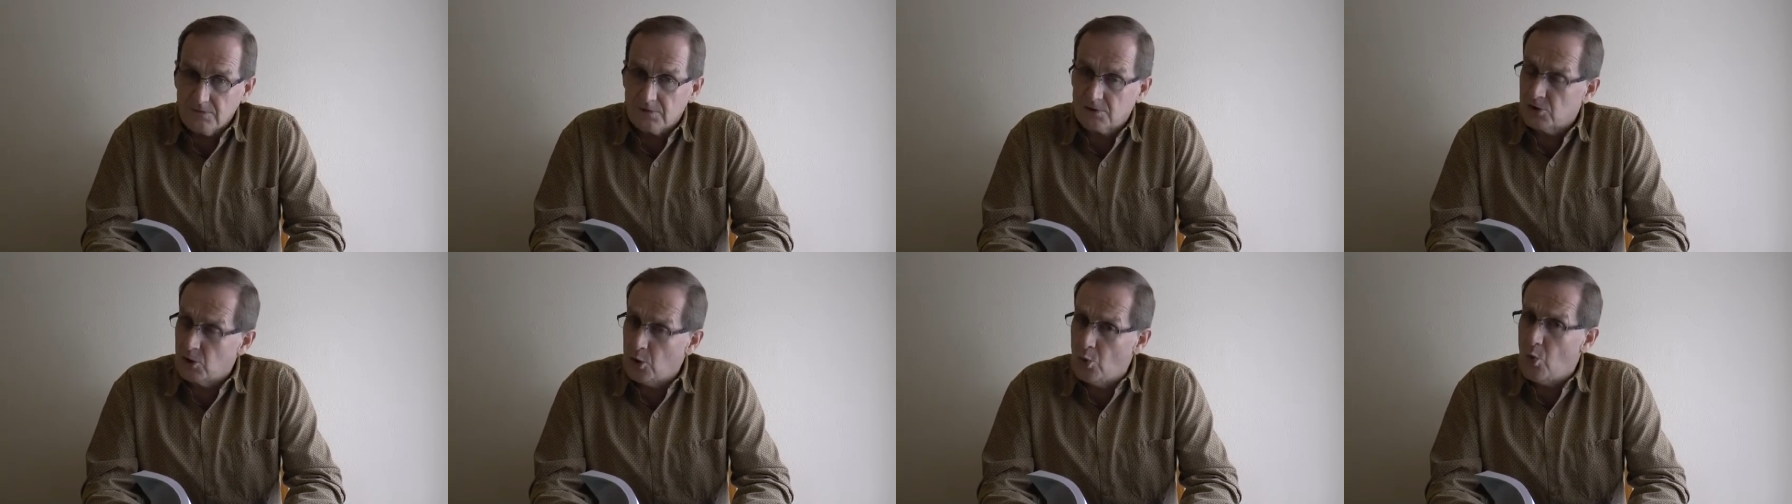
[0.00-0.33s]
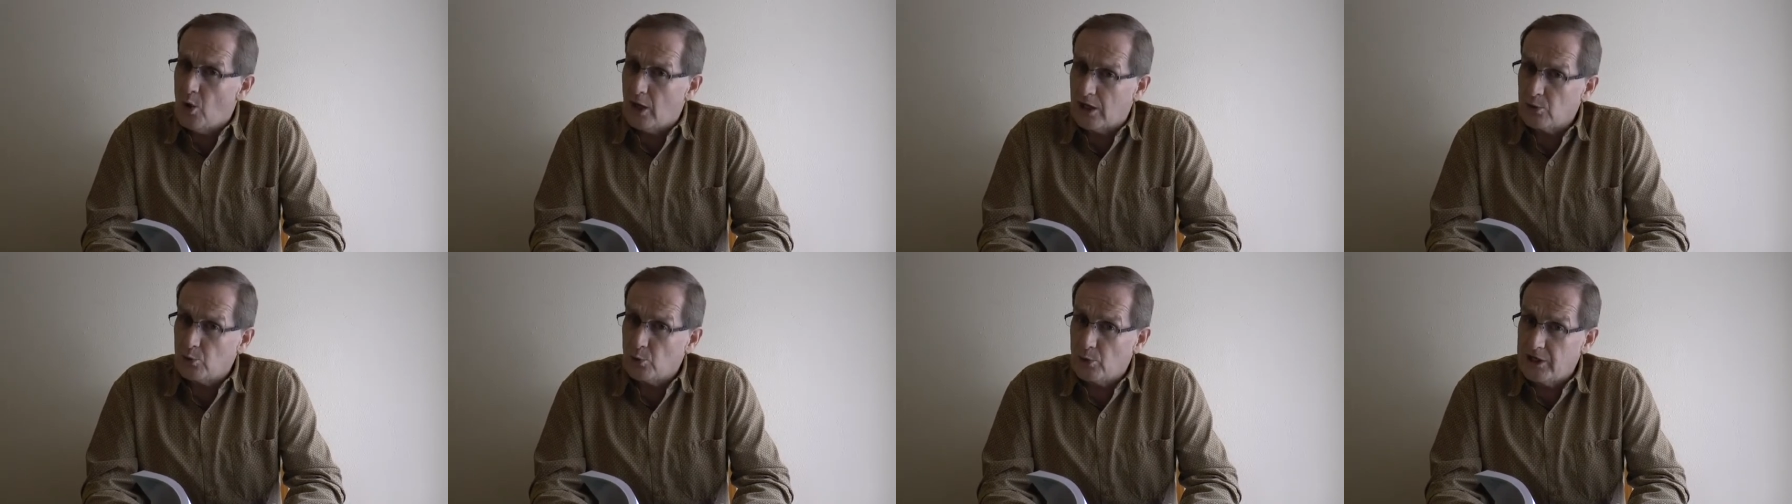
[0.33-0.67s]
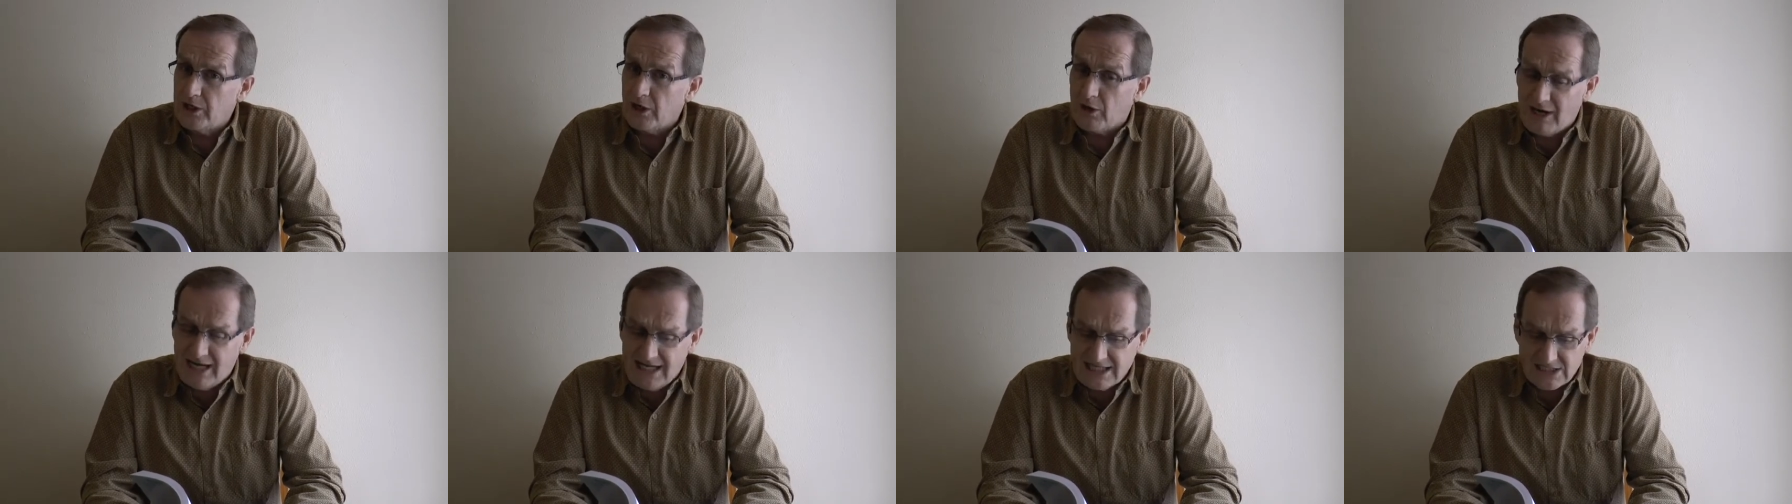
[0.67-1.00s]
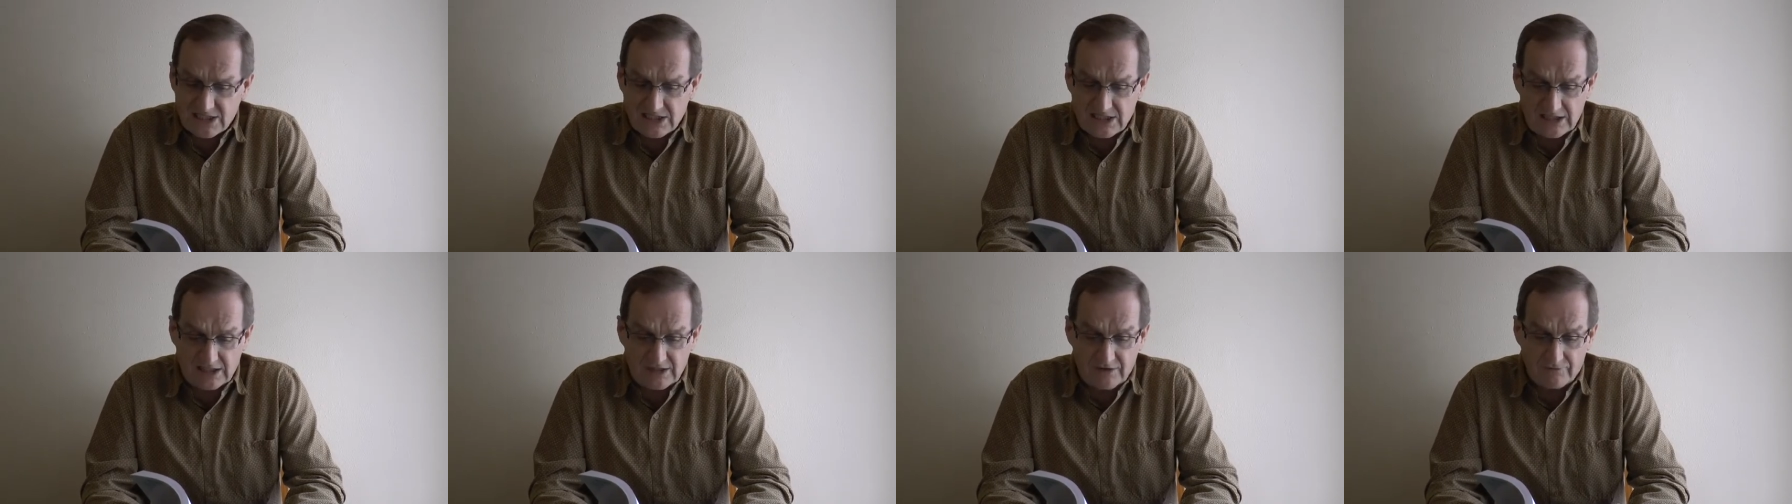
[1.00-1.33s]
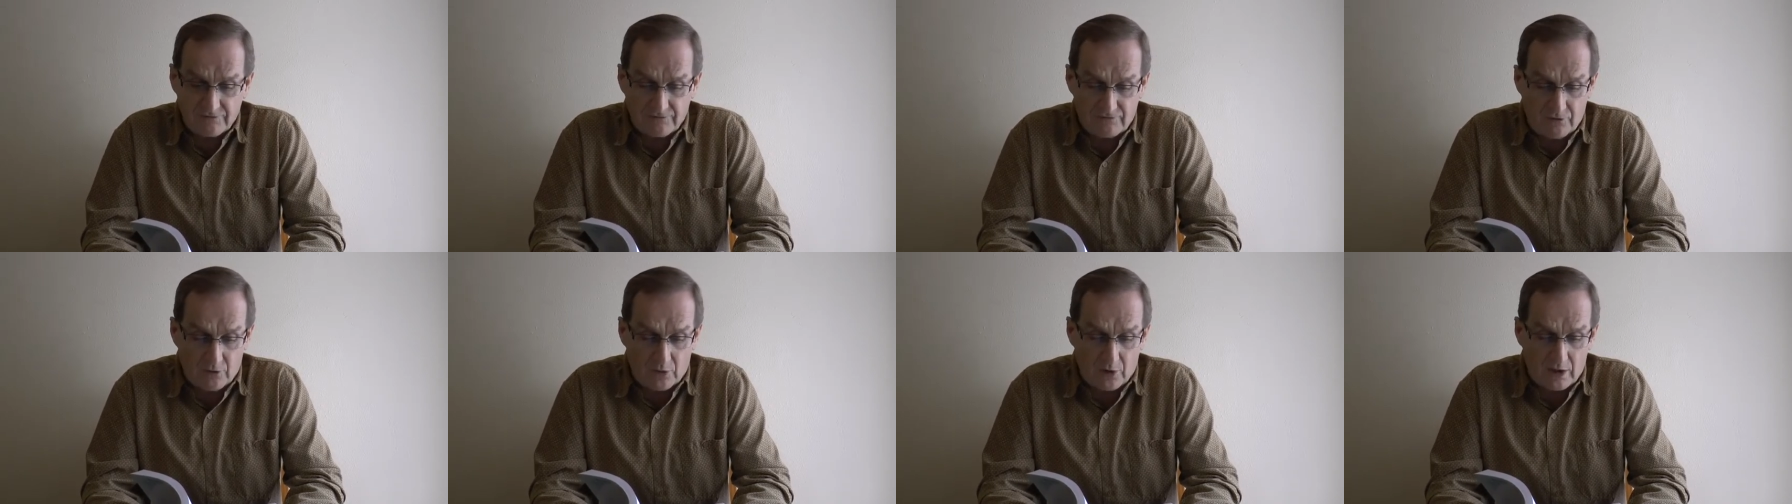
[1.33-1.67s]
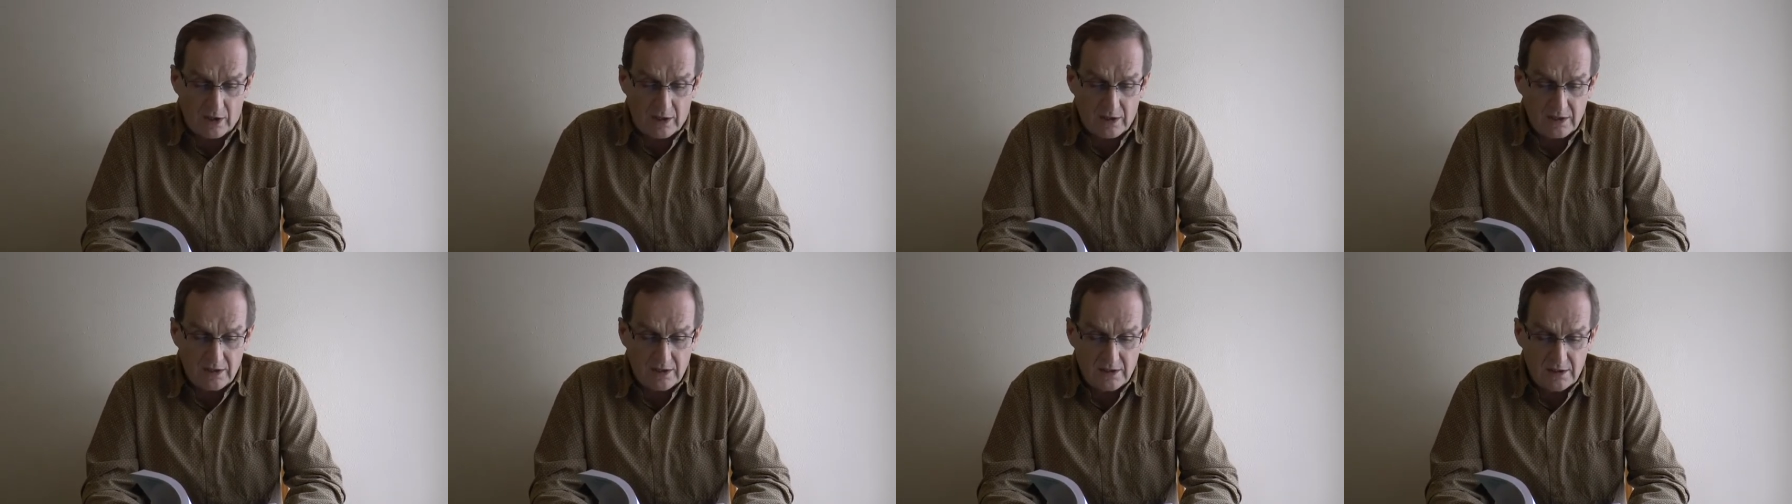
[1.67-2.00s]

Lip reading: to what we are asking for.